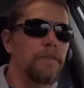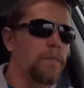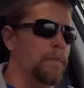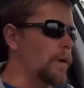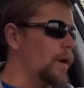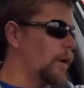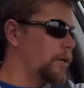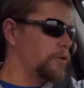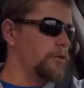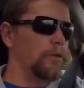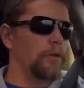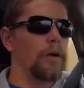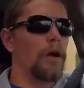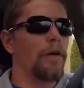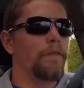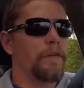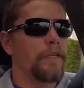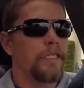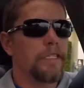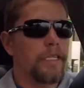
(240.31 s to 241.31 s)
the modular
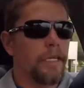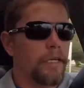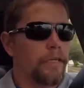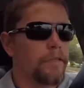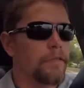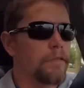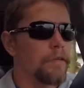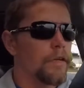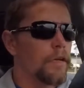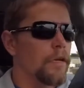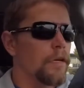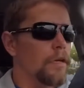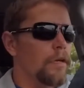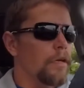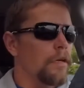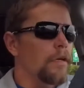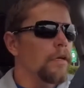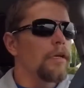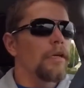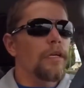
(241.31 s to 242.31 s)
RV6,
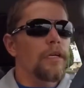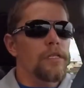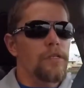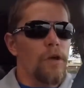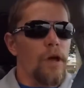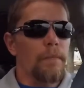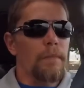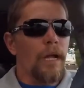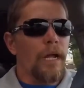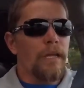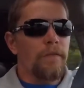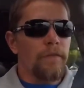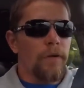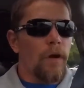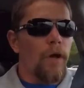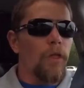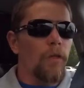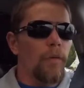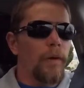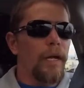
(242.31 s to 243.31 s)
so I'm not even
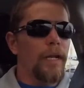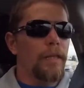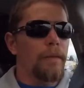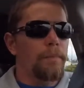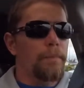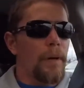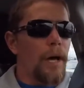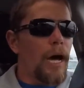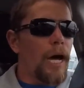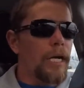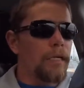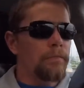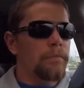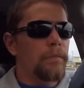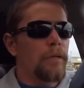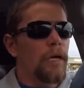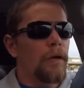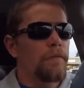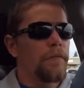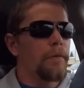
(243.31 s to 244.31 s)
all the way to the
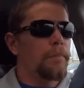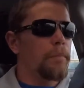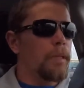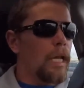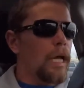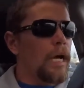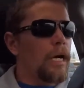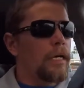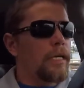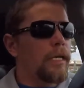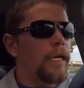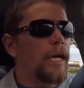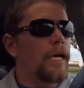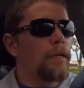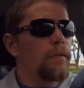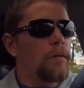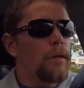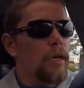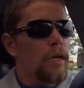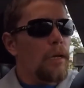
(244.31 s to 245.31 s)
bottom of the block yet
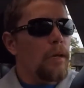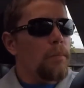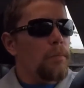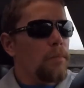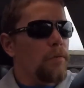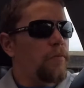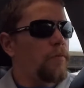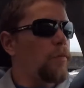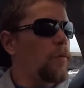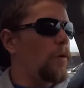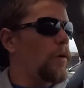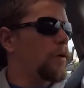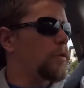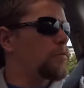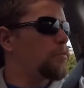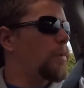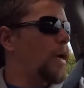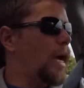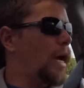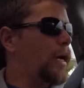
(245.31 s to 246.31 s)
before it's
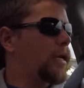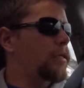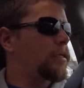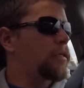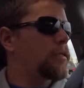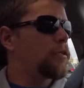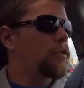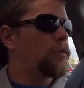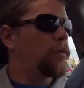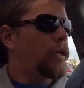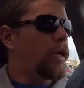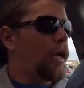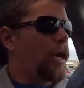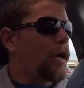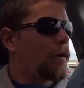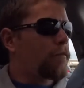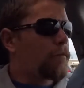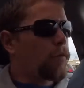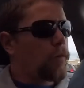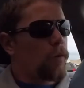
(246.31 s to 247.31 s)
back to
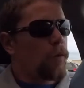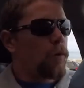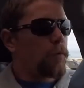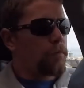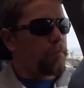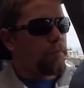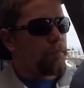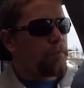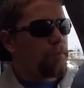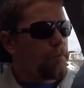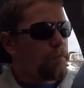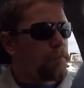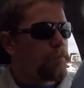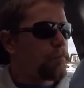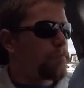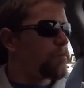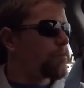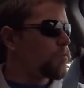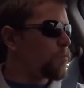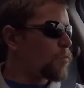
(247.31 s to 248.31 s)
2.5, or
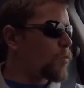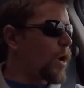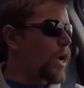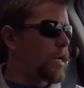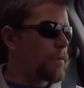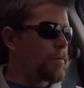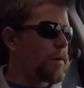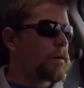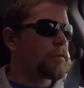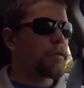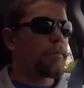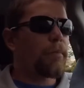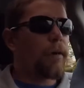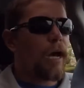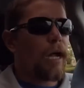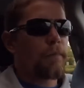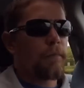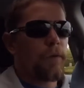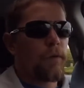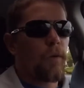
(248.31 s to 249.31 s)
right about the
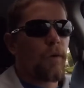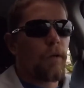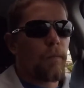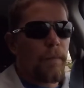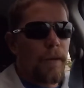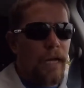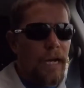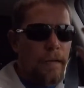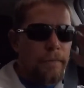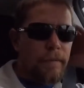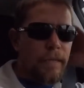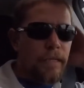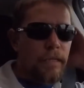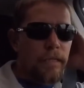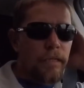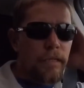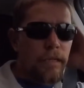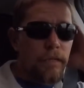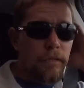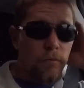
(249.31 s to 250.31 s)
bottom of the oil pan, I mean,
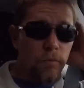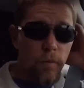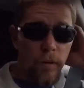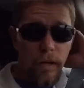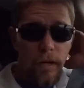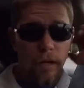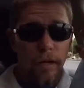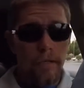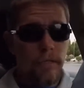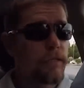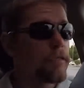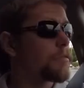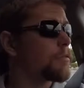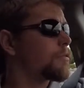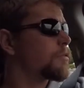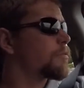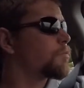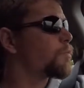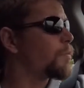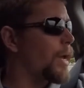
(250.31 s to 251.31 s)
is where
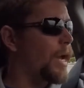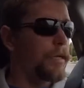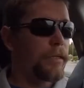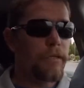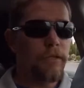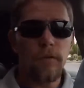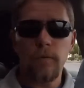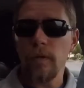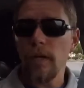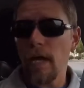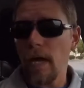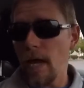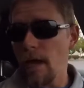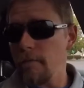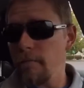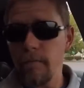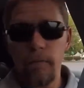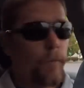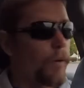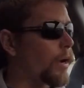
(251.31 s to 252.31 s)
it's back to
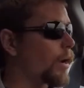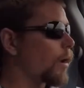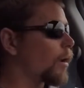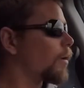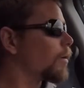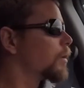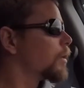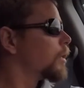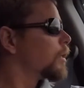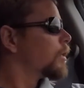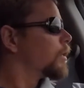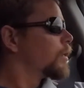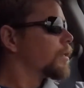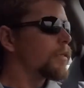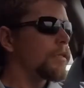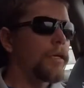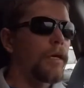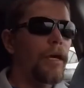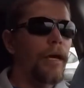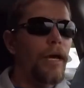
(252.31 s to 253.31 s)
2.5, where
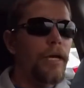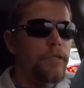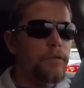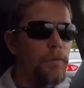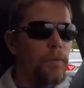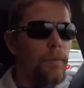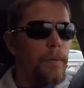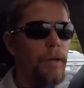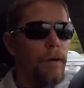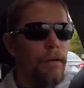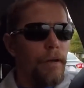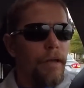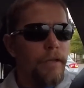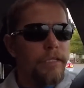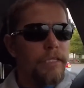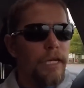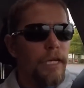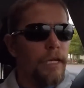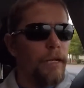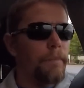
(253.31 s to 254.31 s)
the guys with the PRL
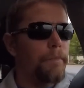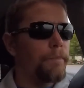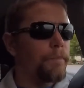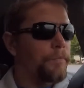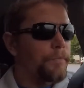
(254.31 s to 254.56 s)
setup,